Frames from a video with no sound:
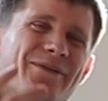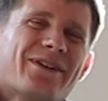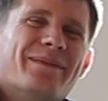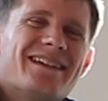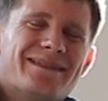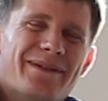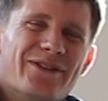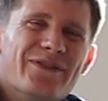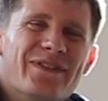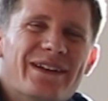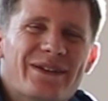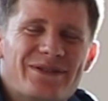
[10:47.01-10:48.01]
we're gonna make some other
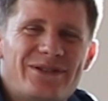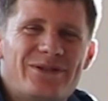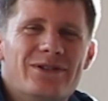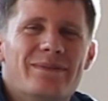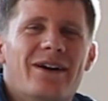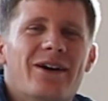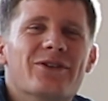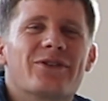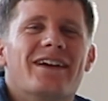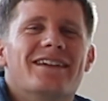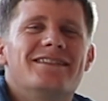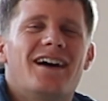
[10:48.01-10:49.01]
videos too about
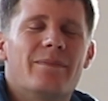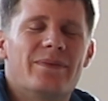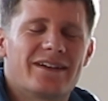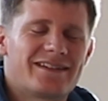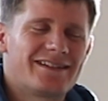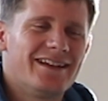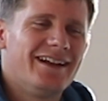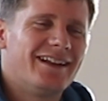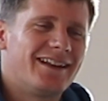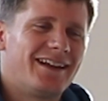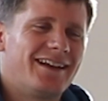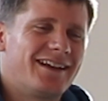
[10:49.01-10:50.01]
undergrad topics,
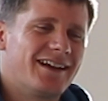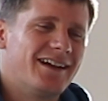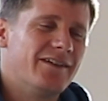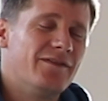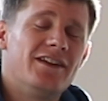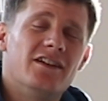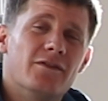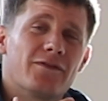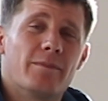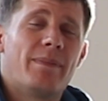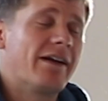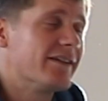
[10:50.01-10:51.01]
like a uh, video
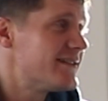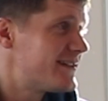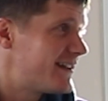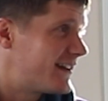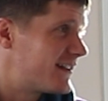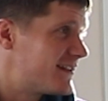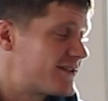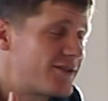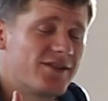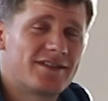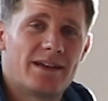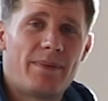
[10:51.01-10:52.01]
for parents and
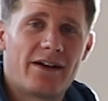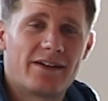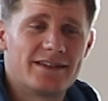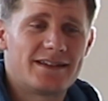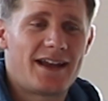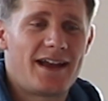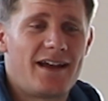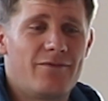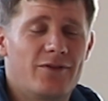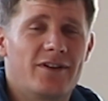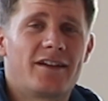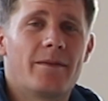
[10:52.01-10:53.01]
concerns that parents have.
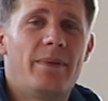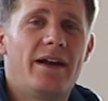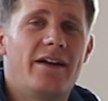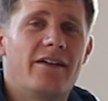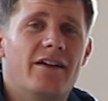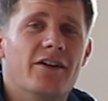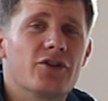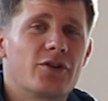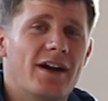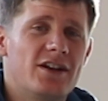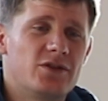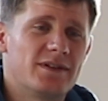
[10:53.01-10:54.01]
We're gonna compare
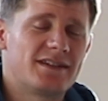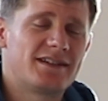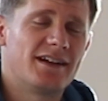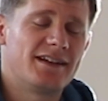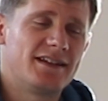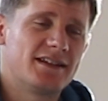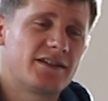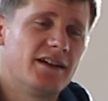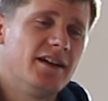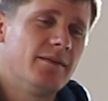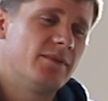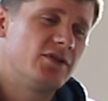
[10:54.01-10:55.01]
undergraduate studies
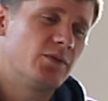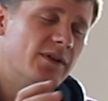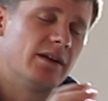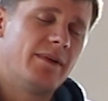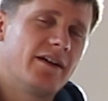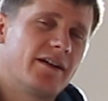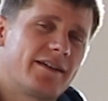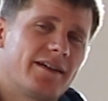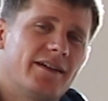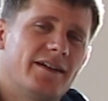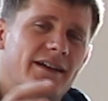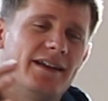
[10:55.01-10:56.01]
between
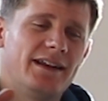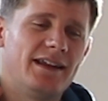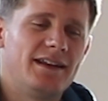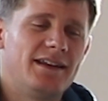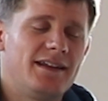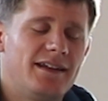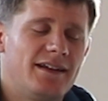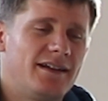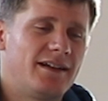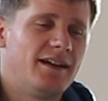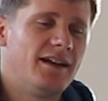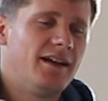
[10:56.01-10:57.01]
America and India
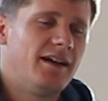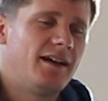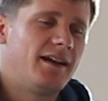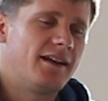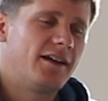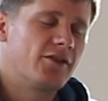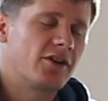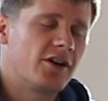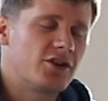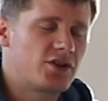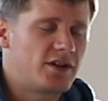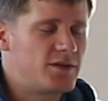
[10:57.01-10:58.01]
and other
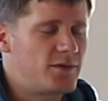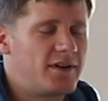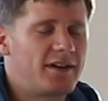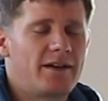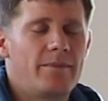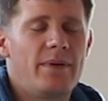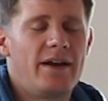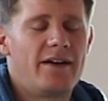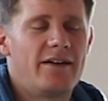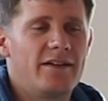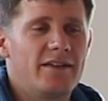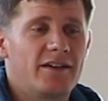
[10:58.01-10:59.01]
countries. We're gonna
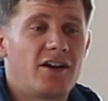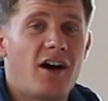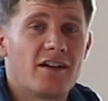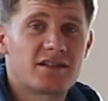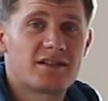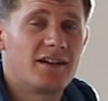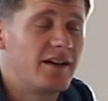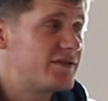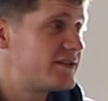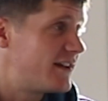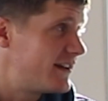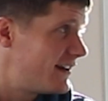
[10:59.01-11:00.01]
compare the cost of
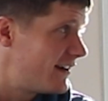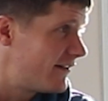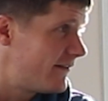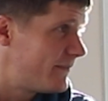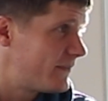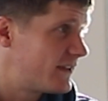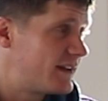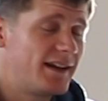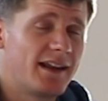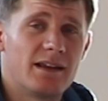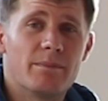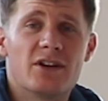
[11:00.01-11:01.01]
studying here, the
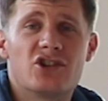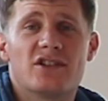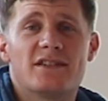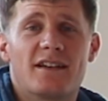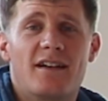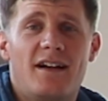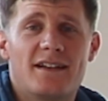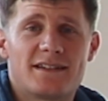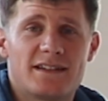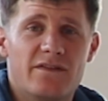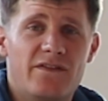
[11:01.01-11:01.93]
daily budgets and costs and